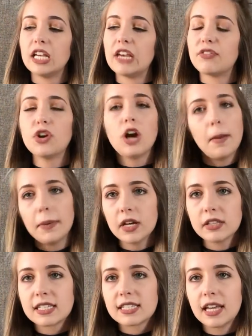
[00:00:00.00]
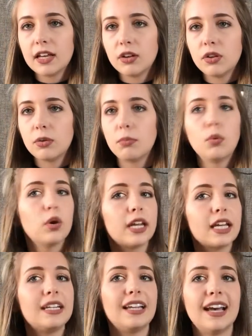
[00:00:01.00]
If you're hopping on the scale
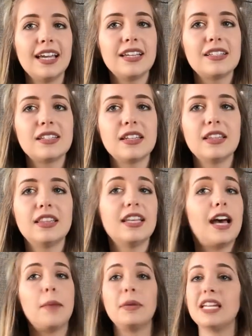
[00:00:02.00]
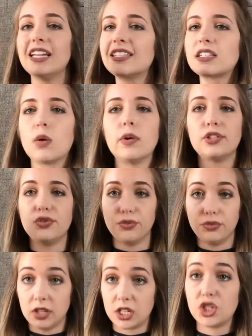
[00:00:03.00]
morning and night, I mean, it's going to
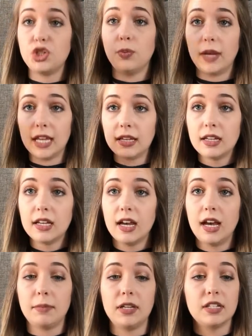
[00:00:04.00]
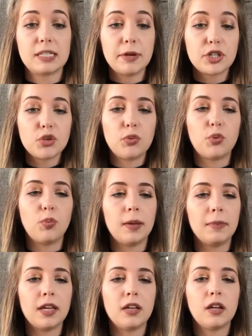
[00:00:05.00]
fluctuate. I mean, especially with
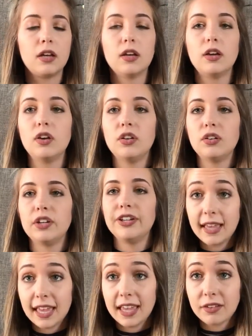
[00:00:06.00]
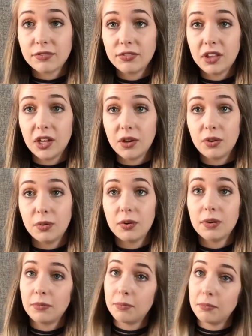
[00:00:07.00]
women, Aunt Flo,
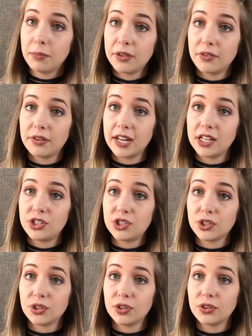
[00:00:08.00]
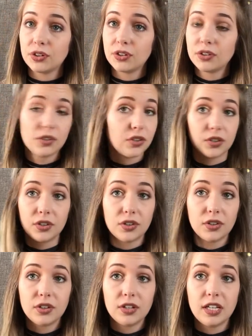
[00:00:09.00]
mother nature,
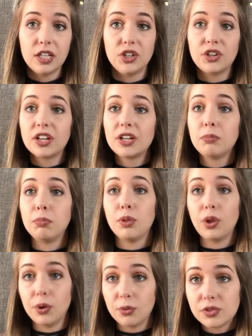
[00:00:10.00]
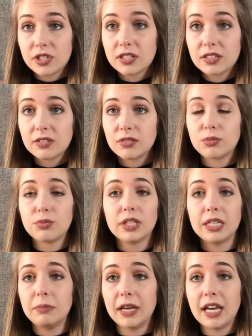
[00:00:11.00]
you're gonna bloat
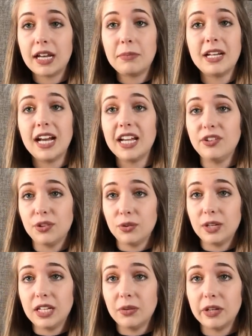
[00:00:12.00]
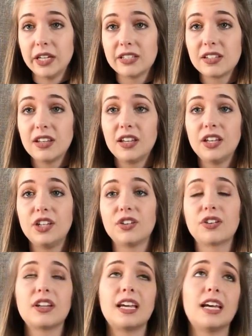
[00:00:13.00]
really bad. I mean, I do anyways.
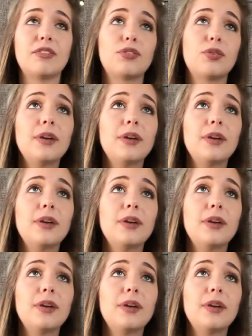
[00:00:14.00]
You're gonna have